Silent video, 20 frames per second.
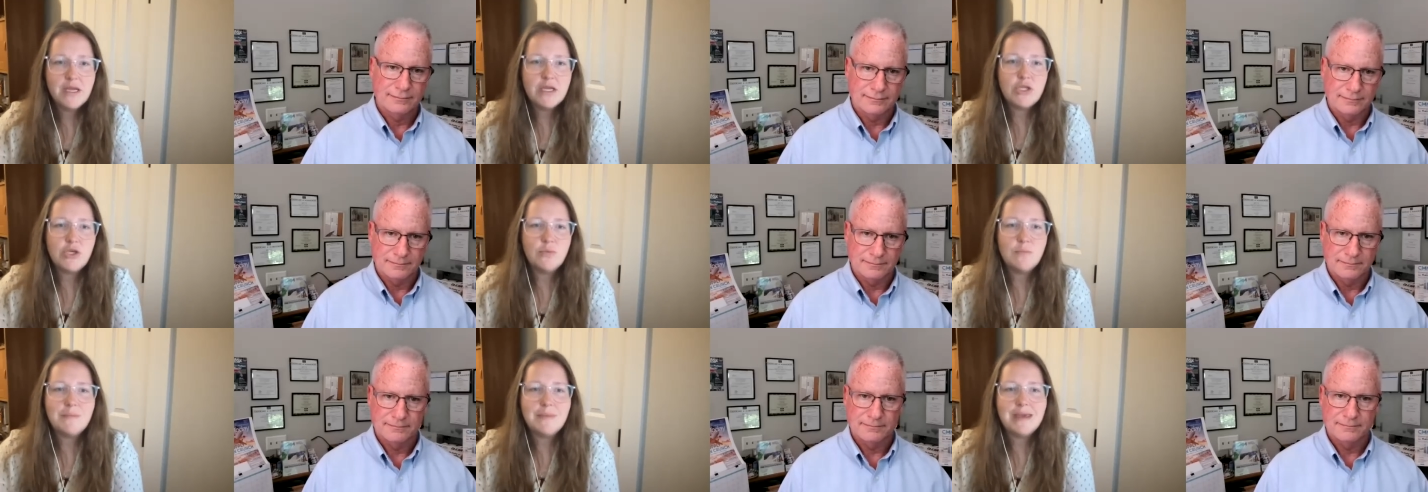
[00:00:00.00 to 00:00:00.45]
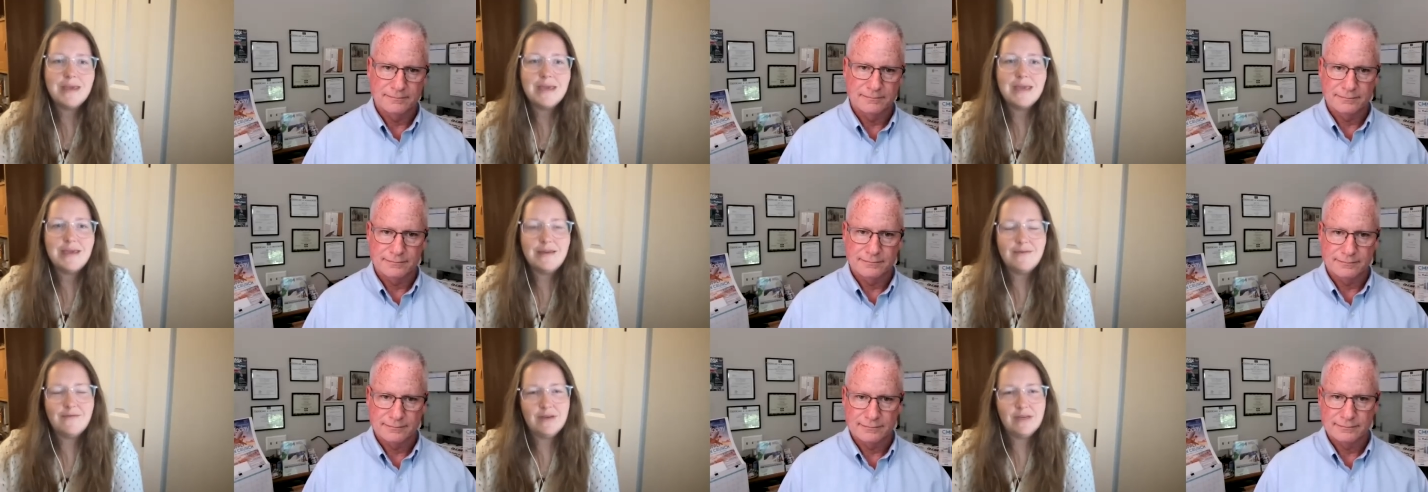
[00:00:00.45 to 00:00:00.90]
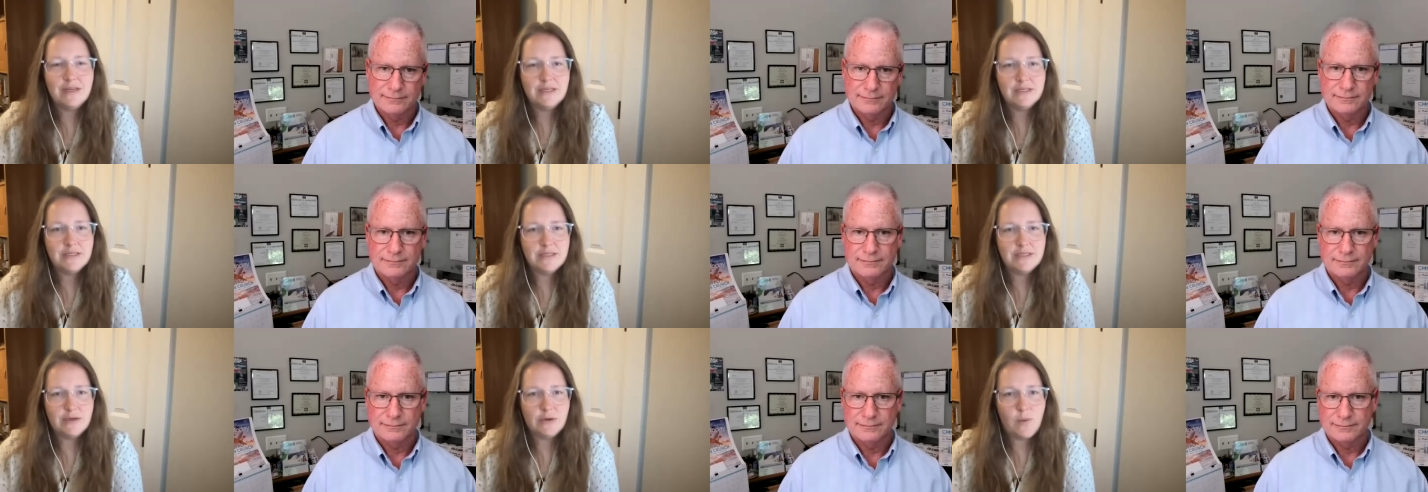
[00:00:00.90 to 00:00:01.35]
Speaker 1: You may even
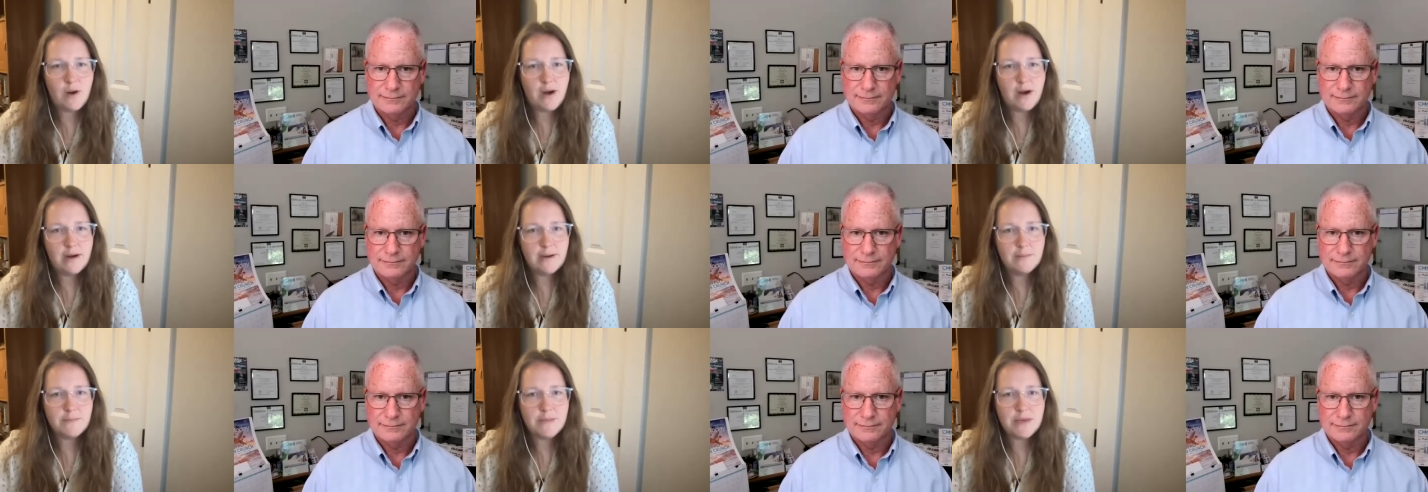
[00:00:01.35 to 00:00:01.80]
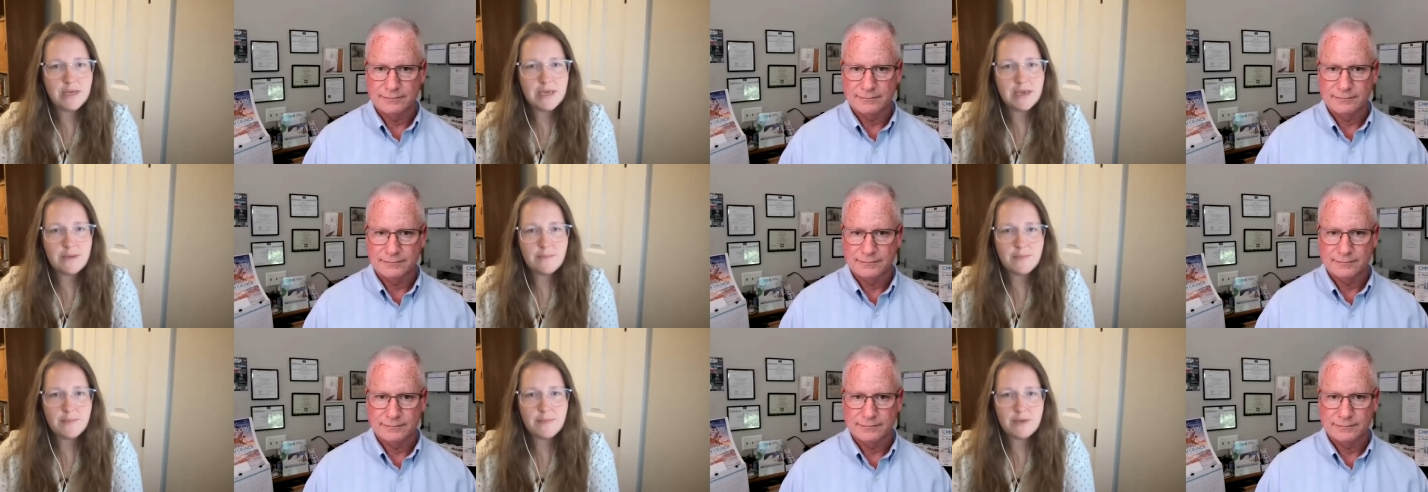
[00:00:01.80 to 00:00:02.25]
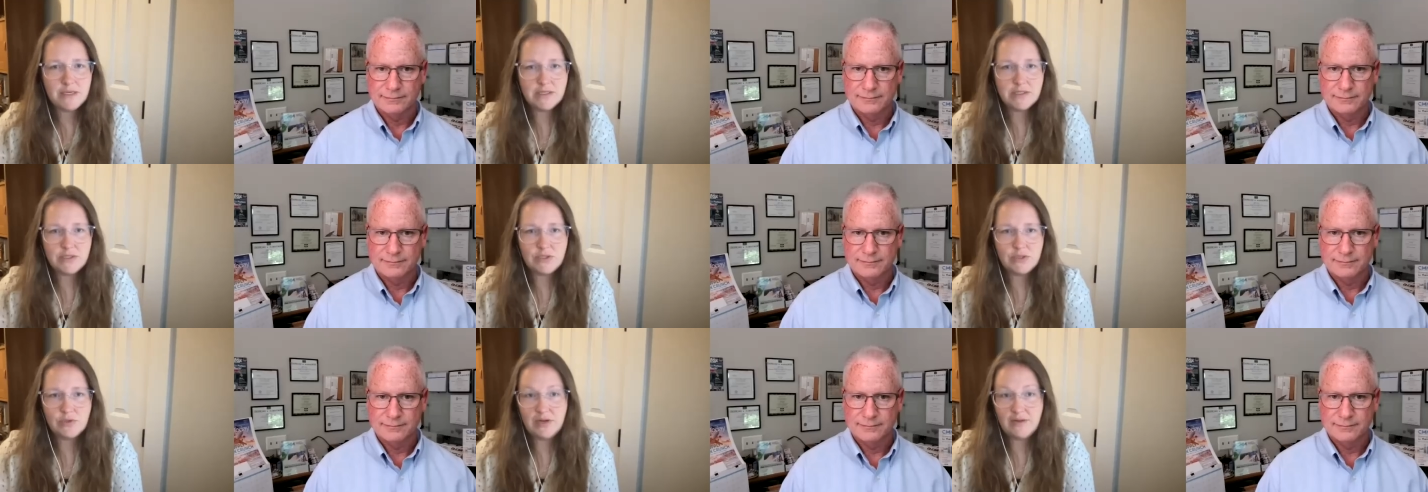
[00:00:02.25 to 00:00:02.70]
consider wearing a beekeeping
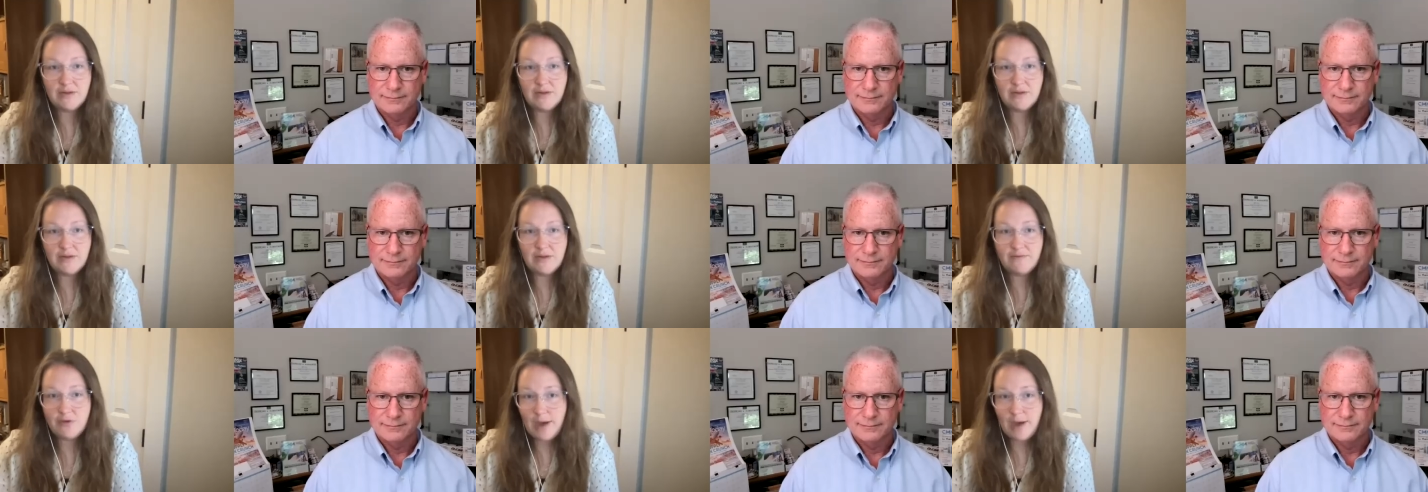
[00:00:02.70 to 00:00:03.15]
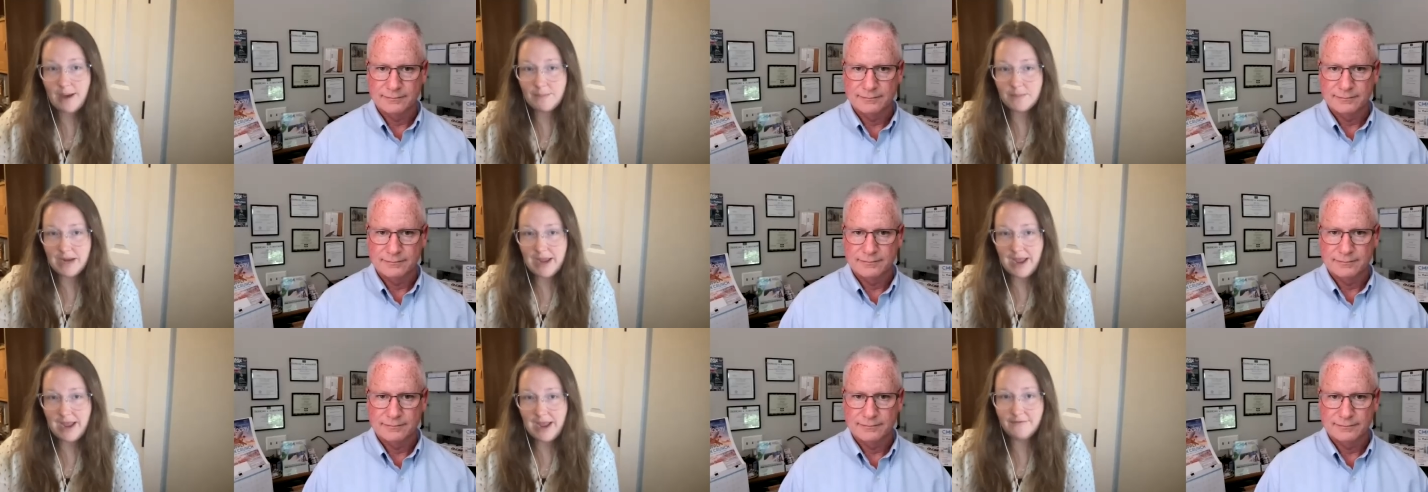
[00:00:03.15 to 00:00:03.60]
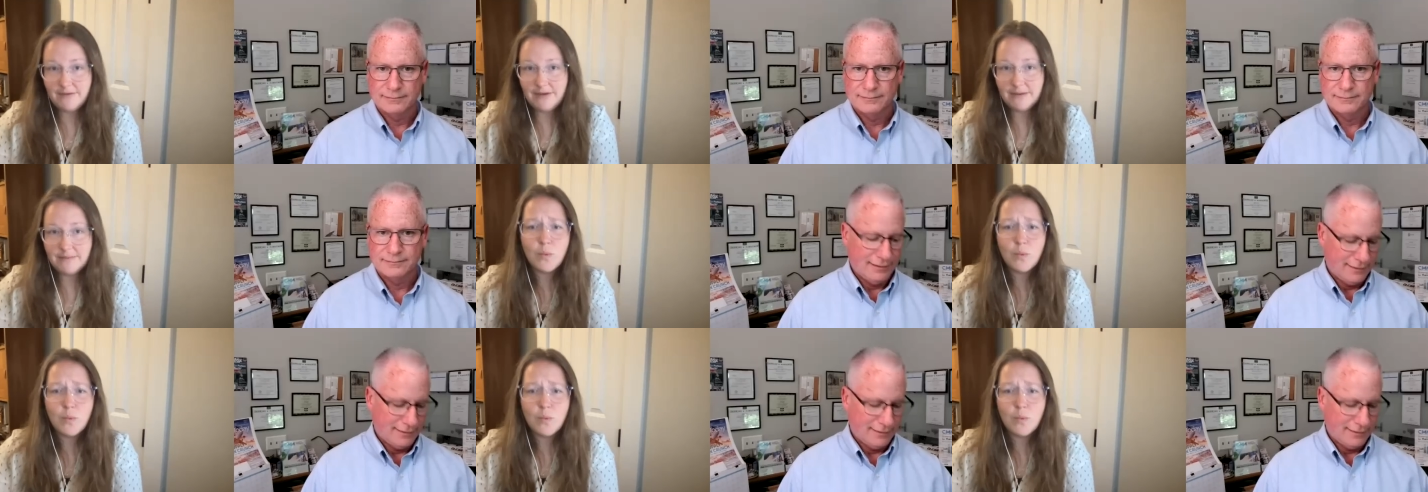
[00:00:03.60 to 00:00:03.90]
suit if you happen to have it.